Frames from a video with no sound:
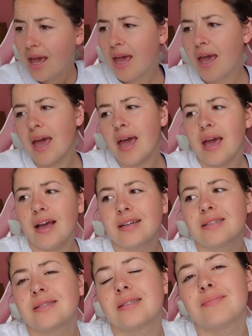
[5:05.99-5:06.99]

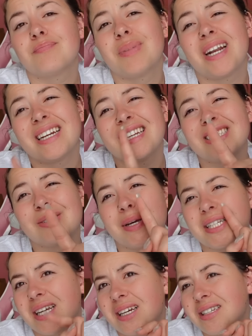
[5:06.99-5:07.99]
But I need to
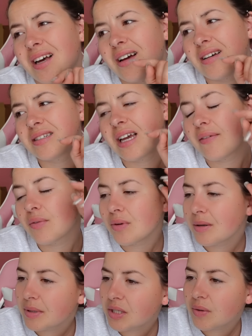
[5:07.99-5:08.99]
make TikToks. I haven't
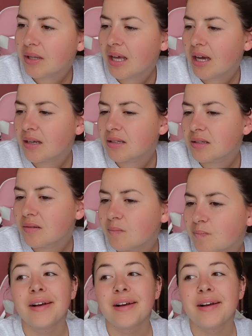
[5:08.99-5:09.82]
really been doing that.